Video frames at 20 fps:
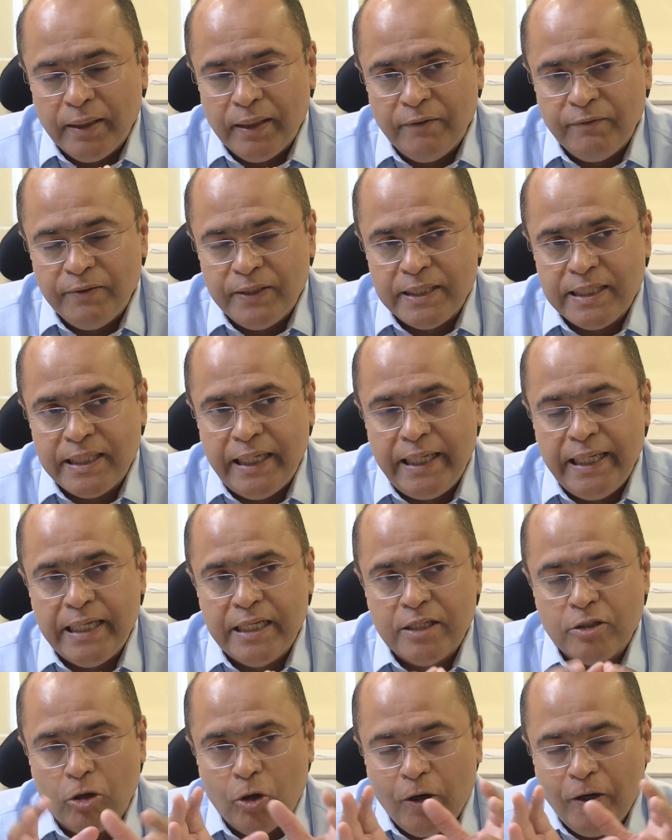that we're seeing
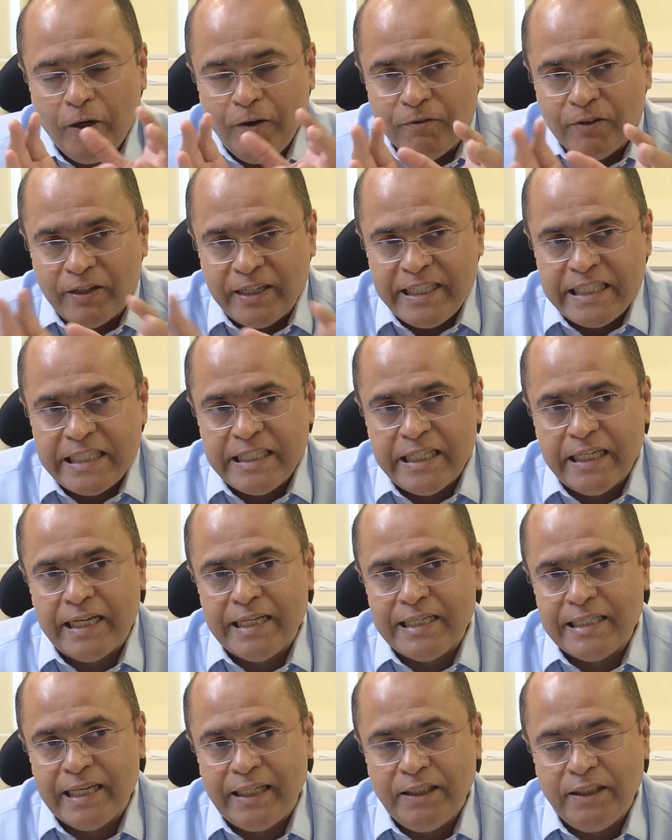is a lot of
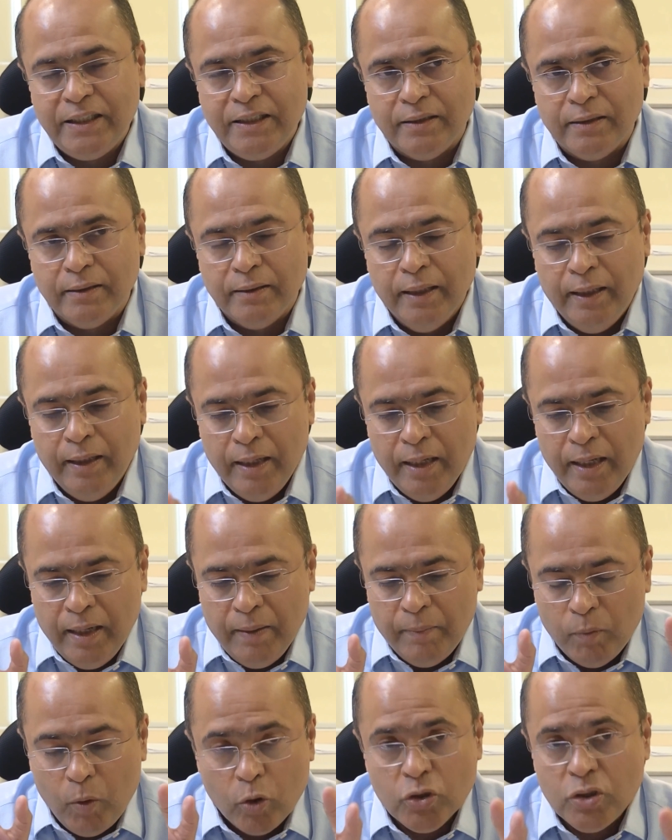regionalization.
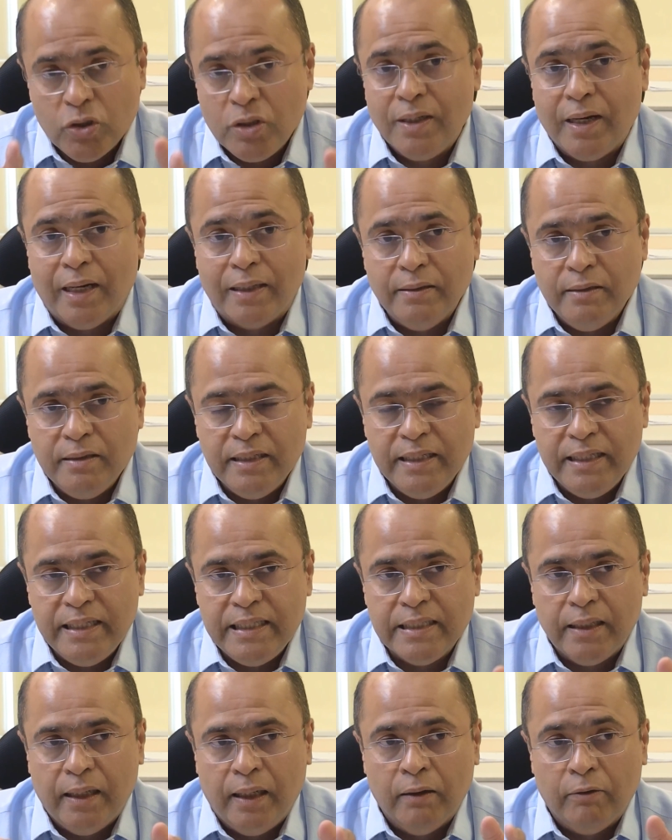Most
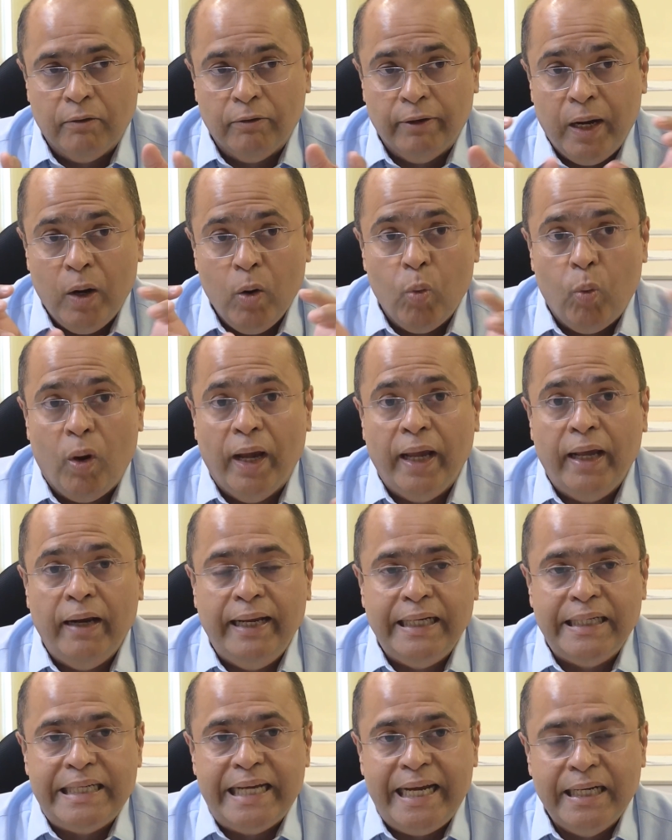countries are
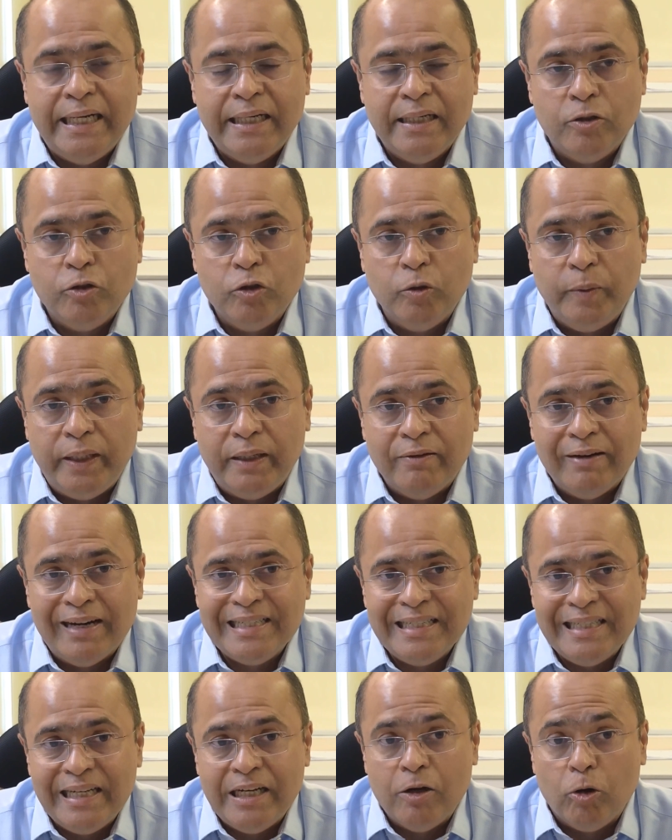requiring data to be
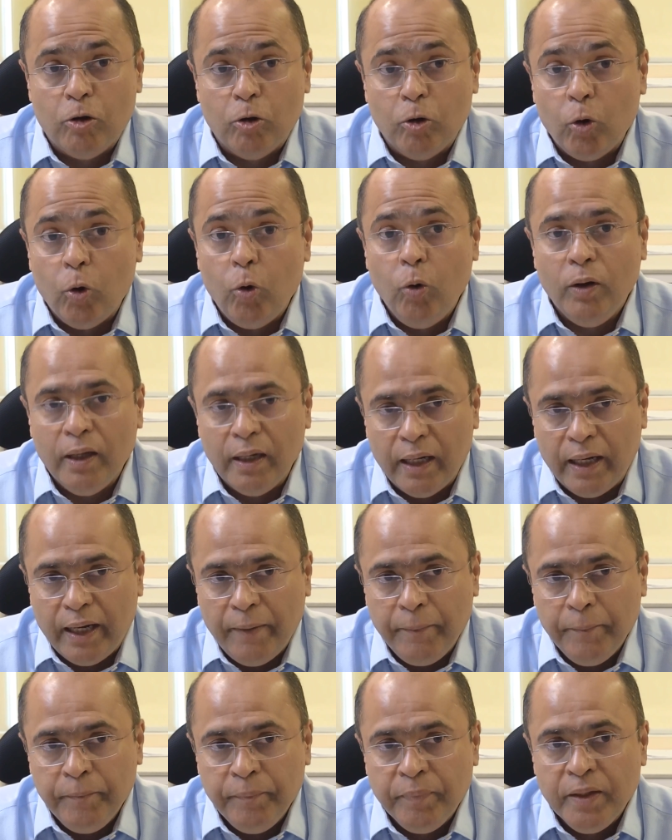resident
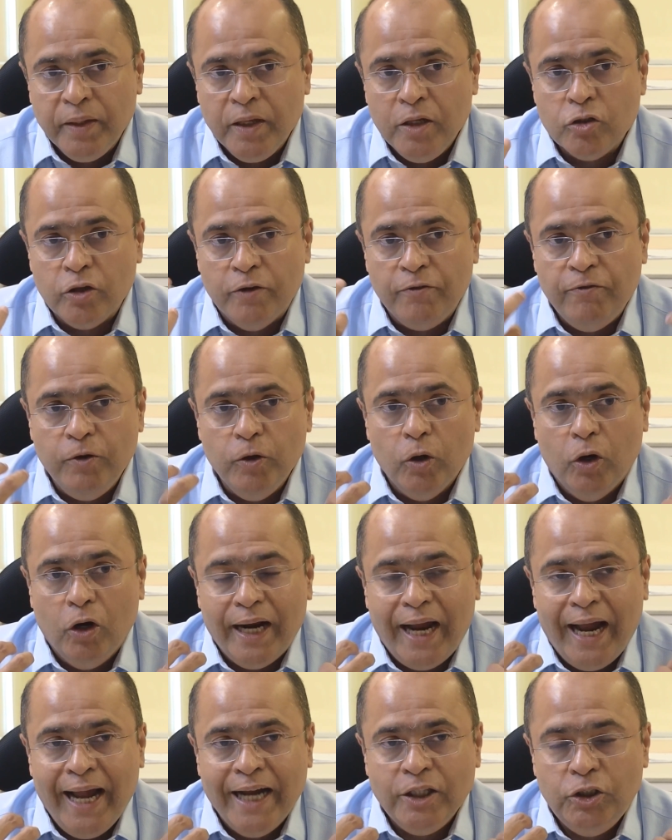locally. So if
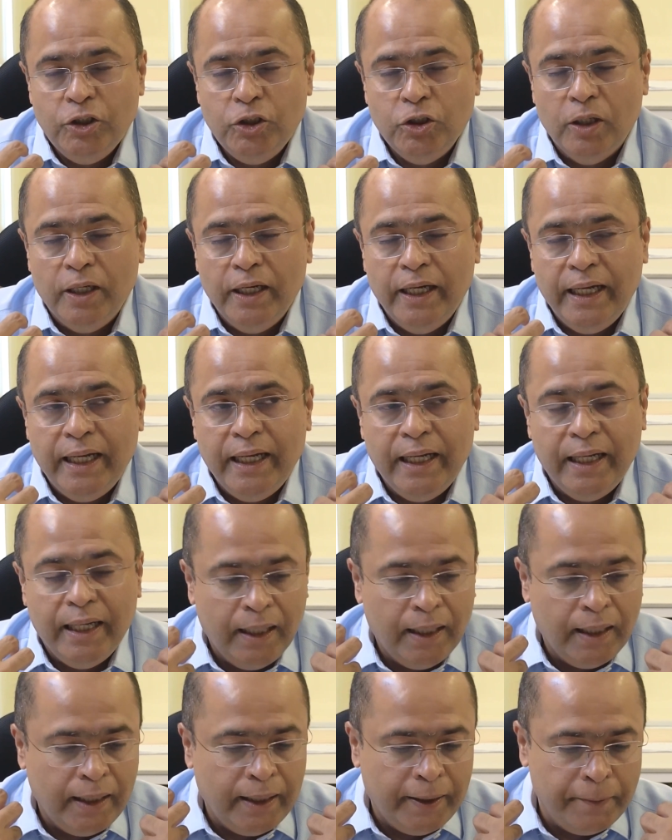you're actually
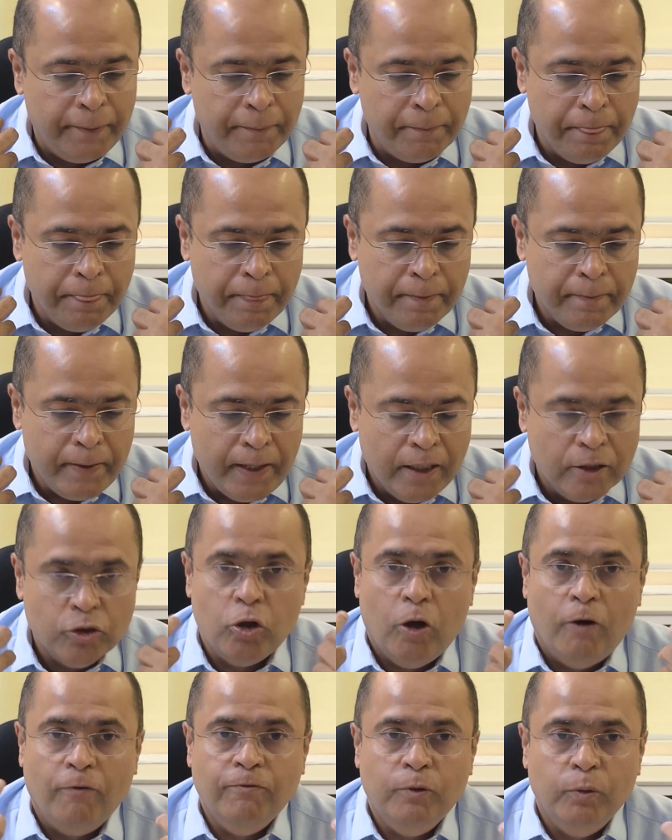a
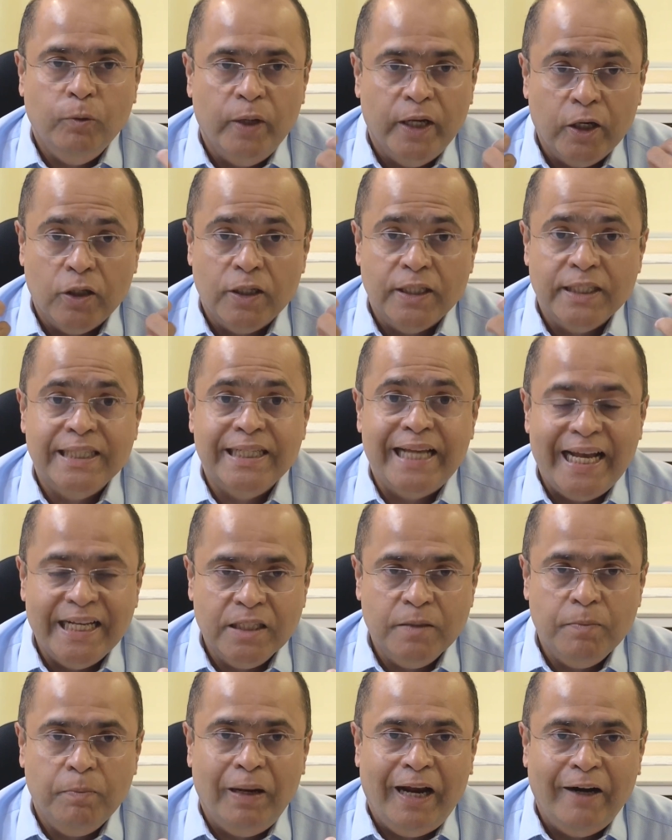software or a
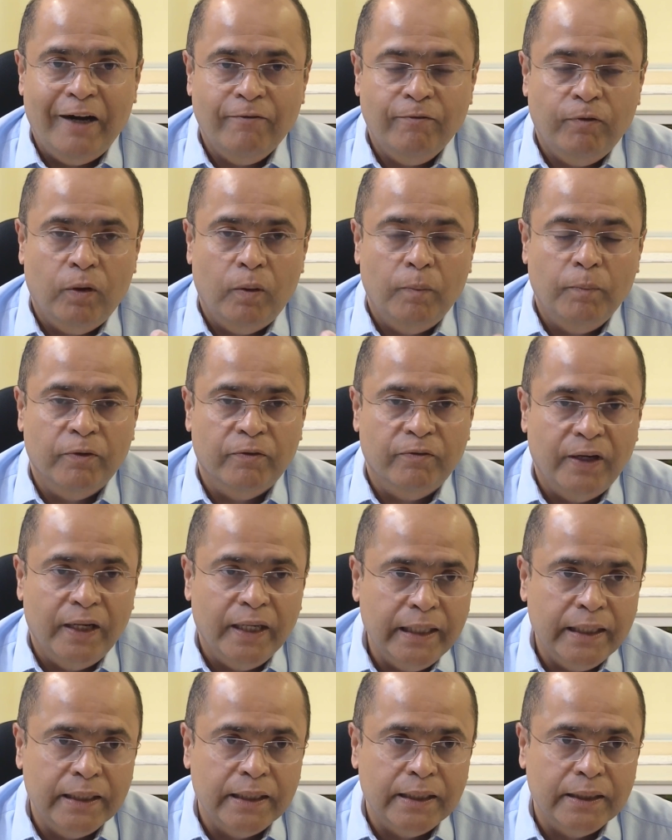SaaS platform
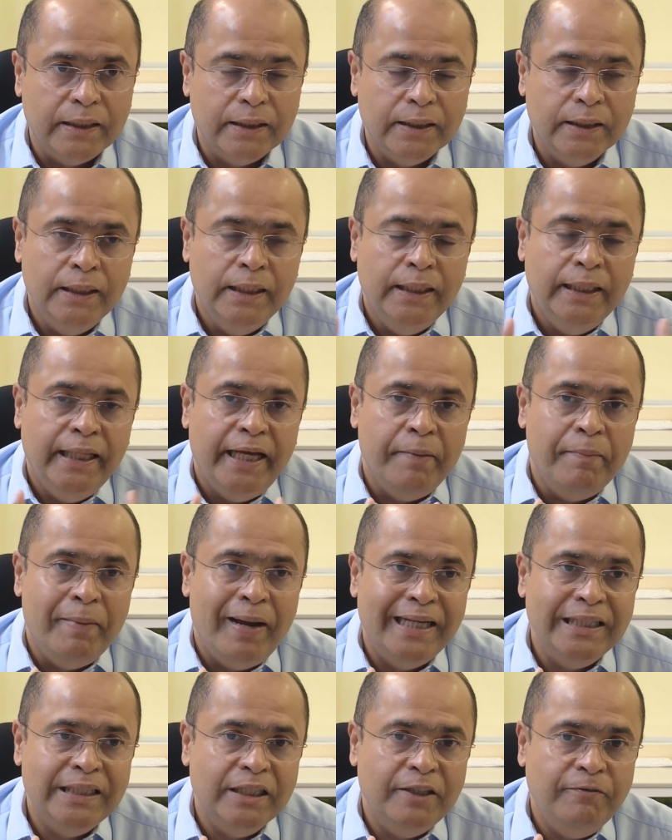provider,
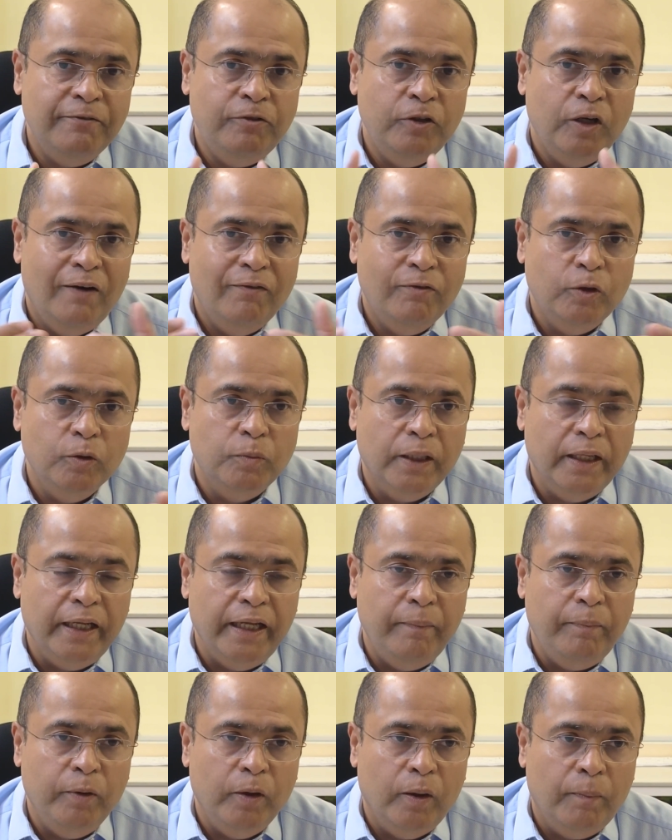imagine if you have to
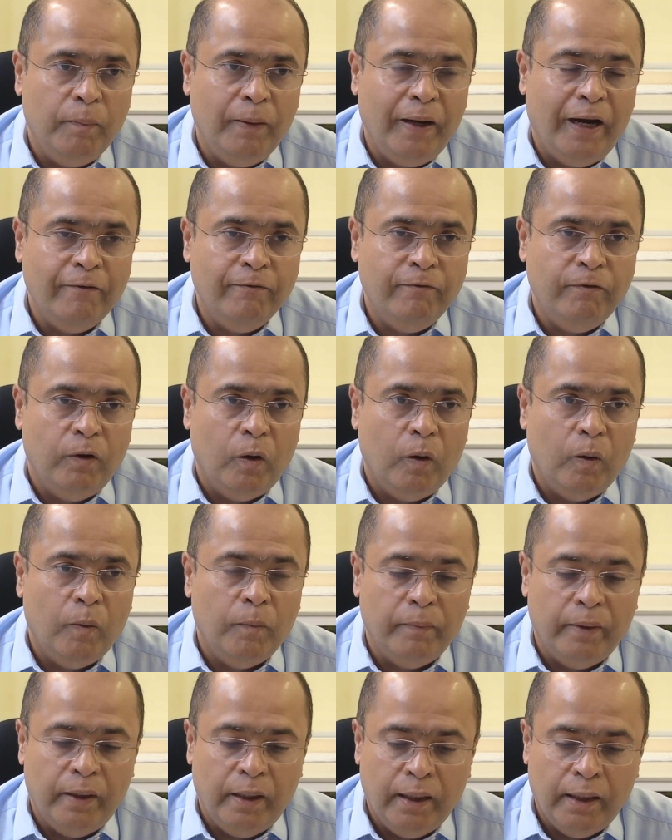keep your platform